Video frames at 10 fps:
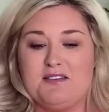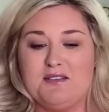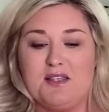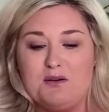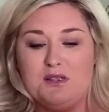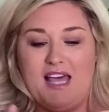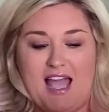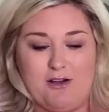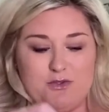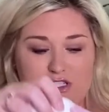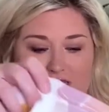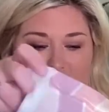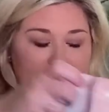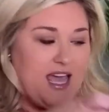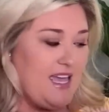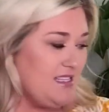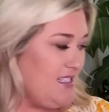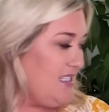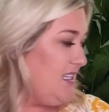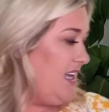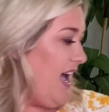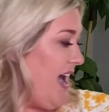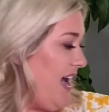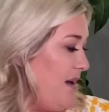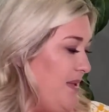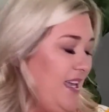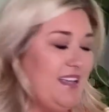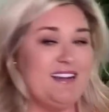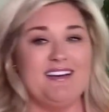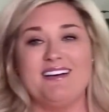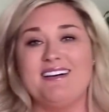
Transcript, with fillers: little lounge set. I mean,